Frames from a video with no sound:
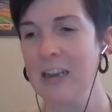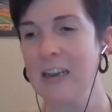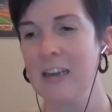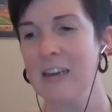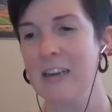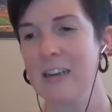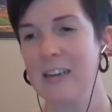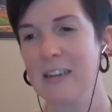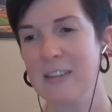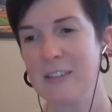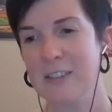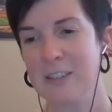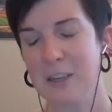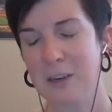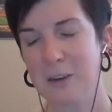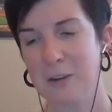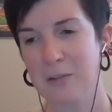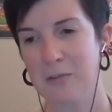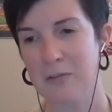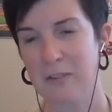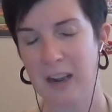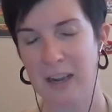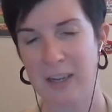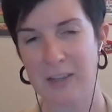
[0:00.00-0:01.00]
And so,
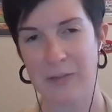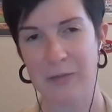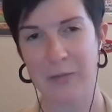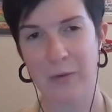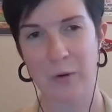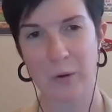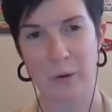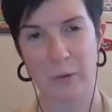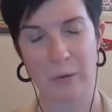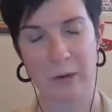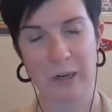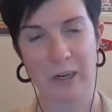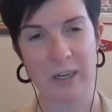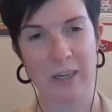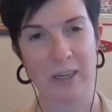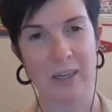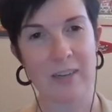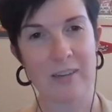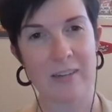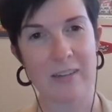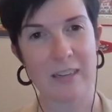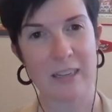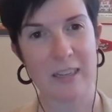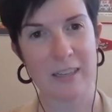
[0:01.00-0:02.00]
fast
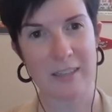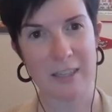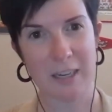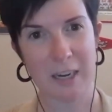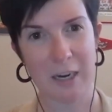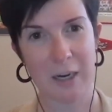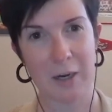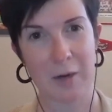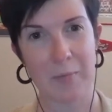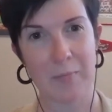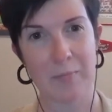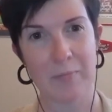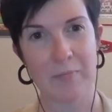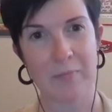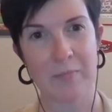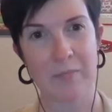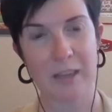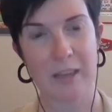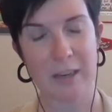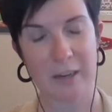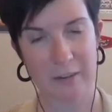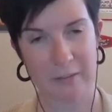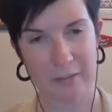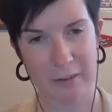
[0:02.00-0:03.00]
forward, end up
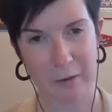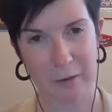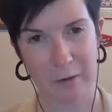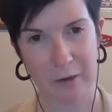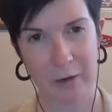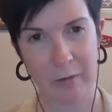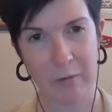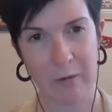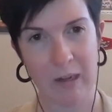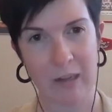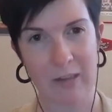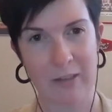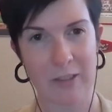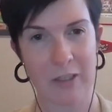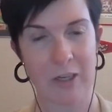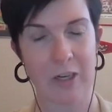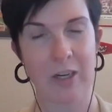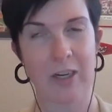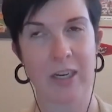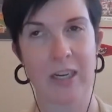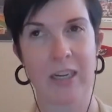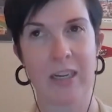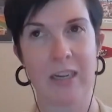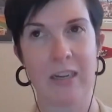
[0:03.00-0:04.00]
interviewing at Wild
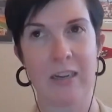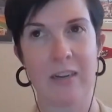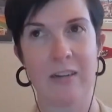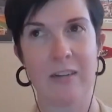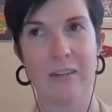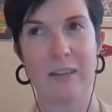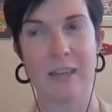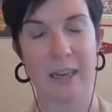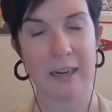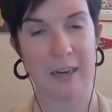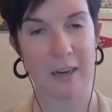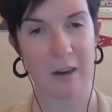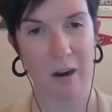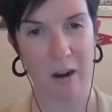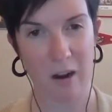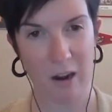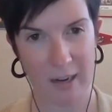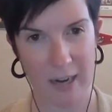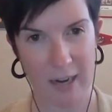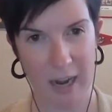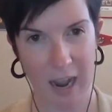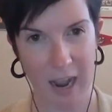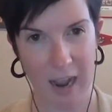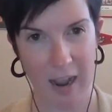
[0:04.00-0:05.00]
Turkey, getting
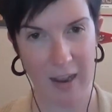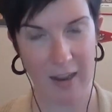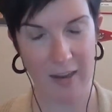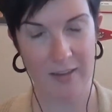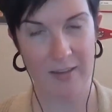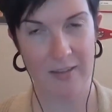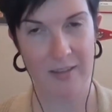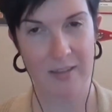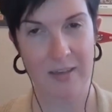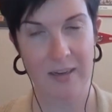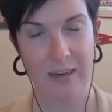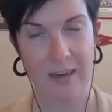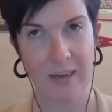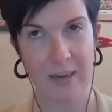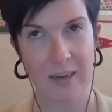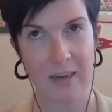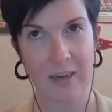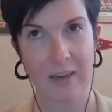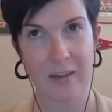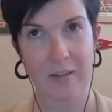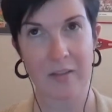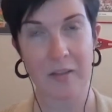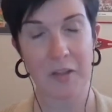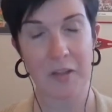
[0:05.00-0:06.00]
on as
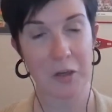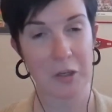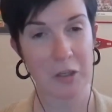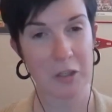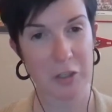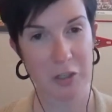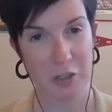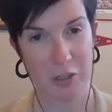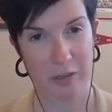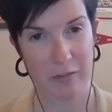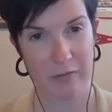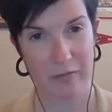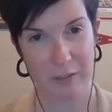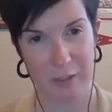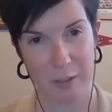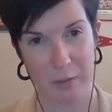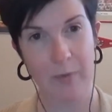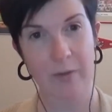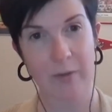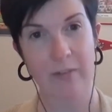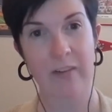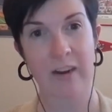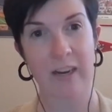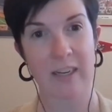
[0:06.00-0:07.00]
a third shift
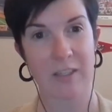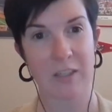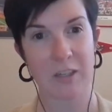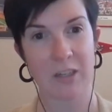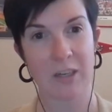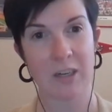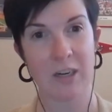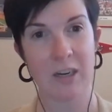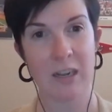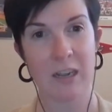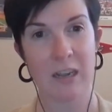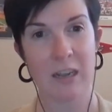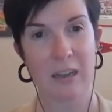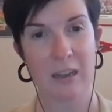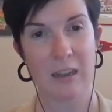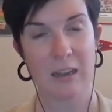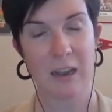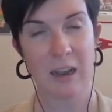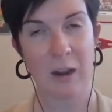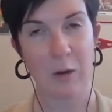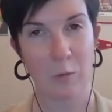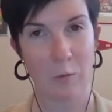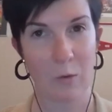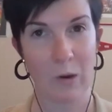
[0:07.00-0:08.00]
supervisor
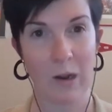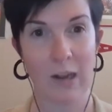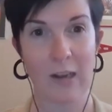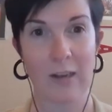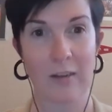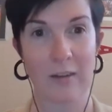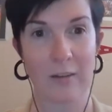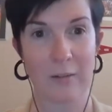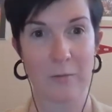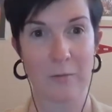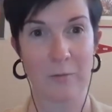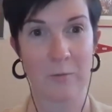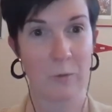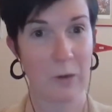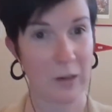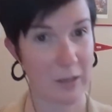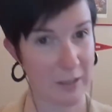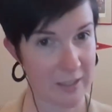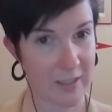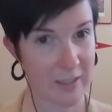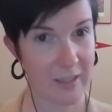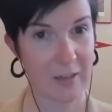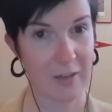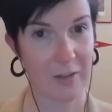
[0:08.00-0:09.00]
at what
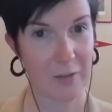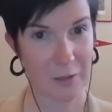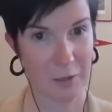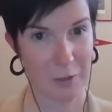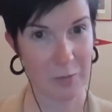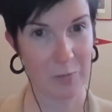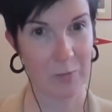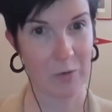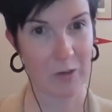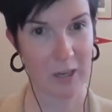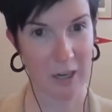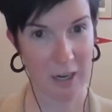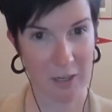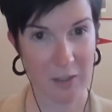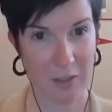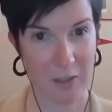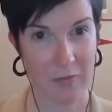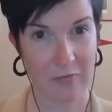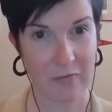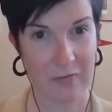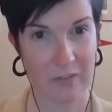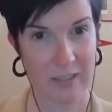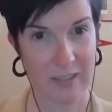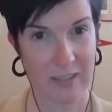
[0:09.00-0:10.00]
was their new
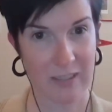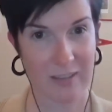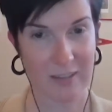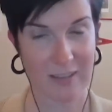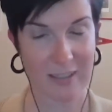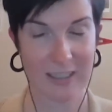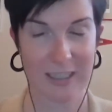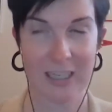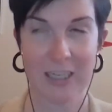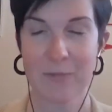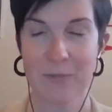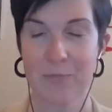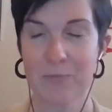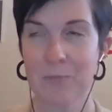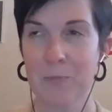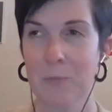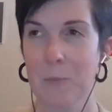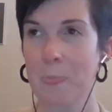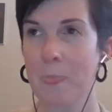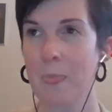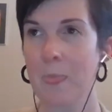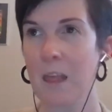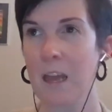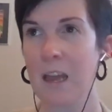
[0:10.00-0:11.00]
production facility.
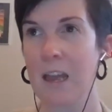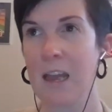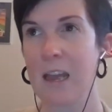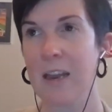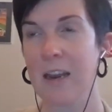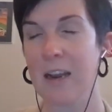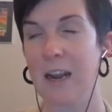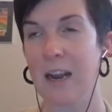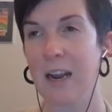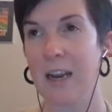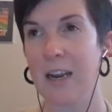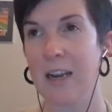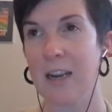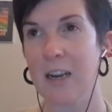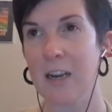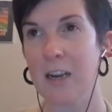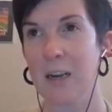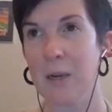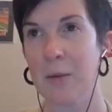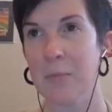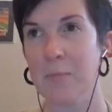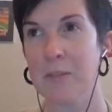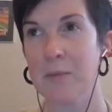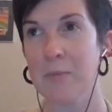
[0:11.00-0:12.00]
And
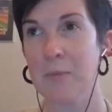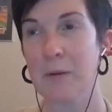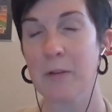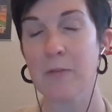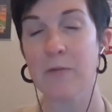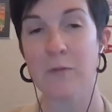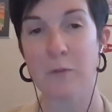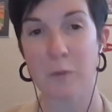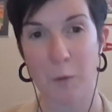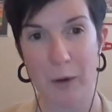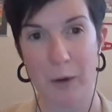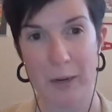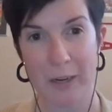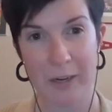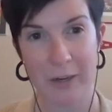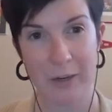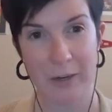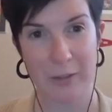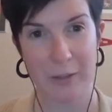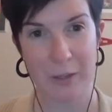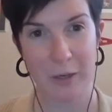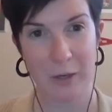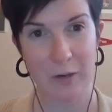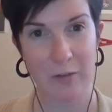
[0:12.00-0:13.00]
I spent 4
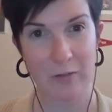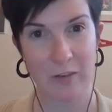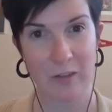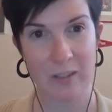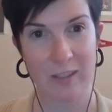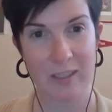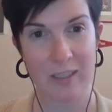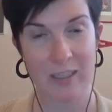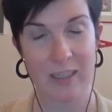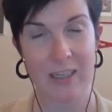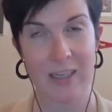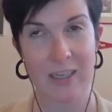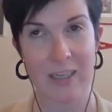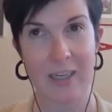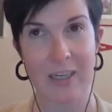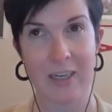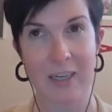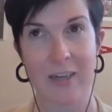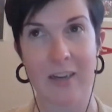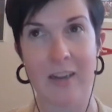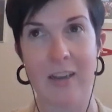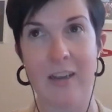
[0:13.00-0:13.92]
years overseeing